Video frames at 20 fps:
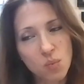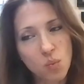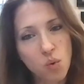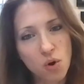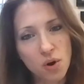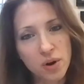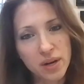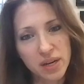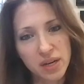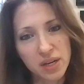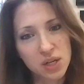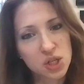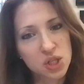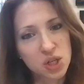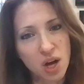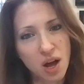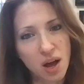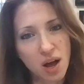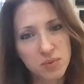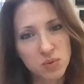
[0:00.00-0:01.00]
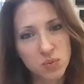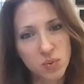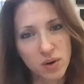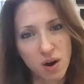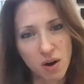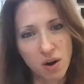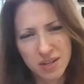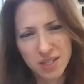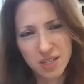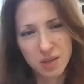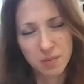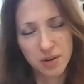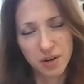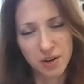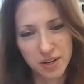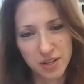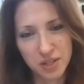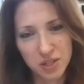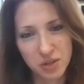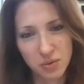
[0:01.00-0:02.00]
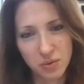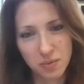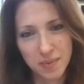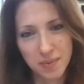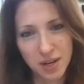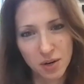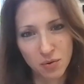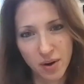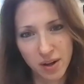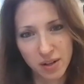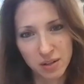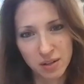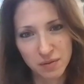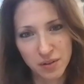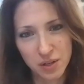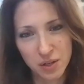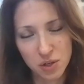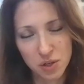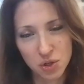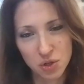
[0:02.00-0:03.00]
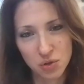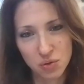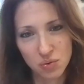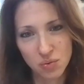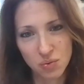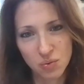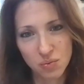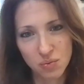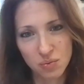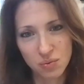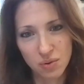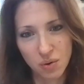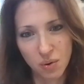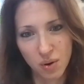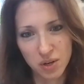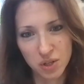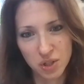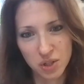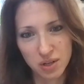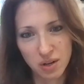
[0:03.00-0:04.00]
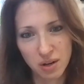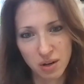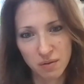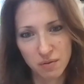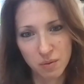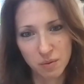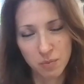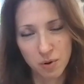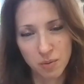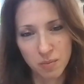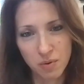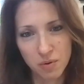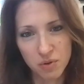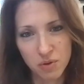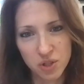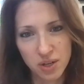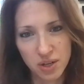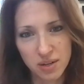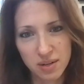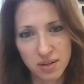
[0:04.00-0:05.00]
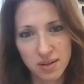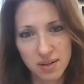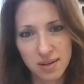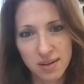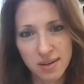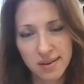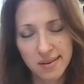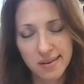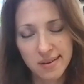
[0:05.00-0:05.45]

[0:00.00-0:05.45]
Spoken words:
work in jobs where our disciplinary history would be irrelevant to the question of a promotion.